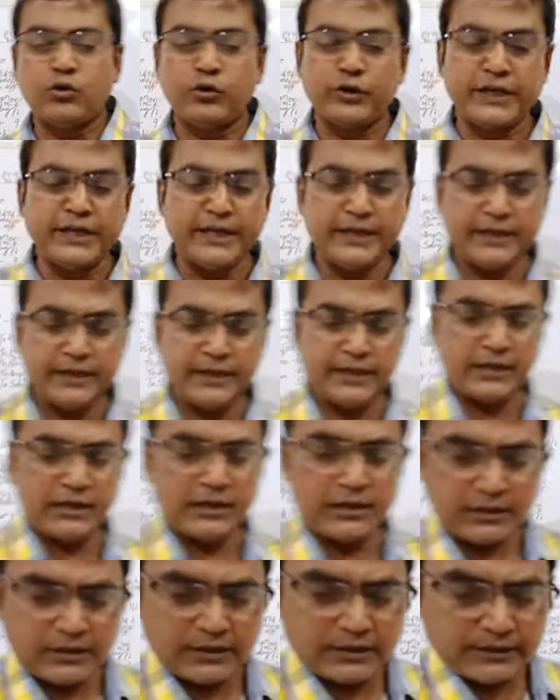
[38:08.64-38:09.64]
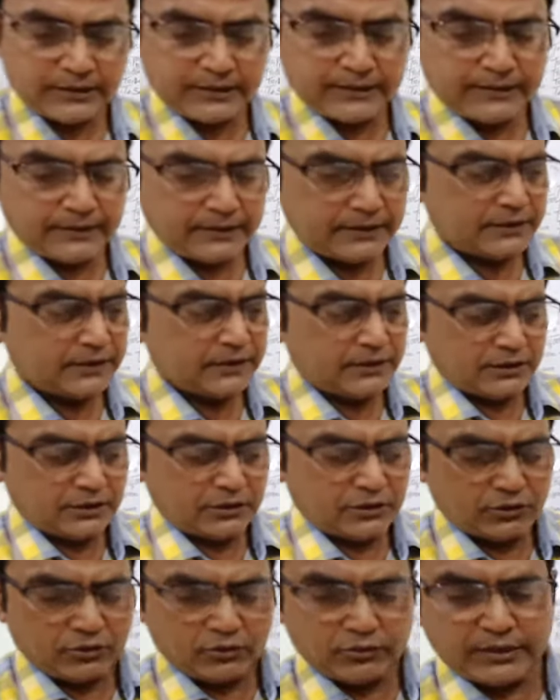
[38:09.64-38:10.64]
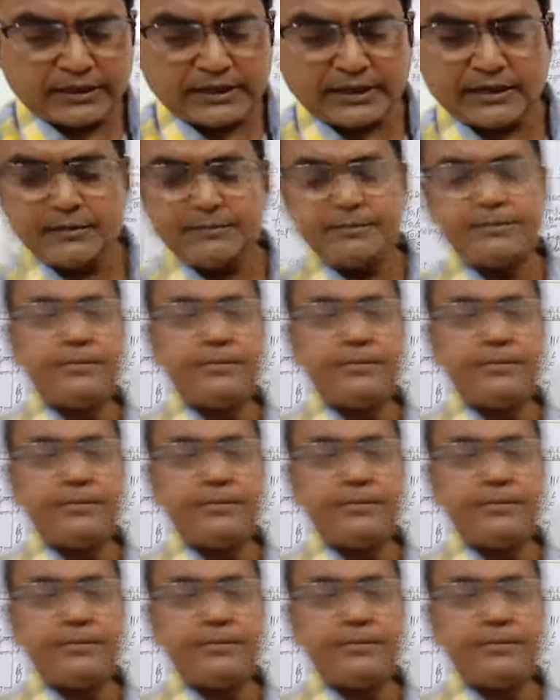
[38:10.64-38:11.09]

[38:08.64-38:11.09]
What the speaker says: worry. We can do